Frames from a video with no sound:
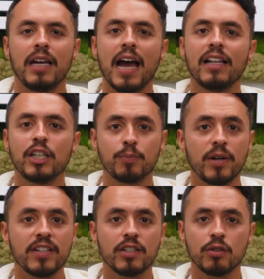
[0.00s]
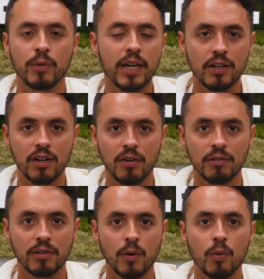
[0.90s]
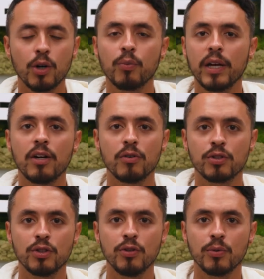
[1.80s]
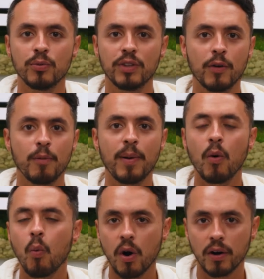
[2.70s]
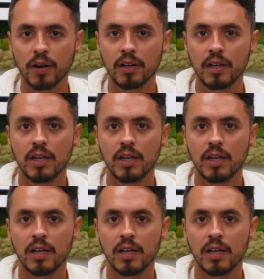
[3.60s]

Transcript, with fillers: AliExpress has a raincoat, and what do raincoats do? They repel water.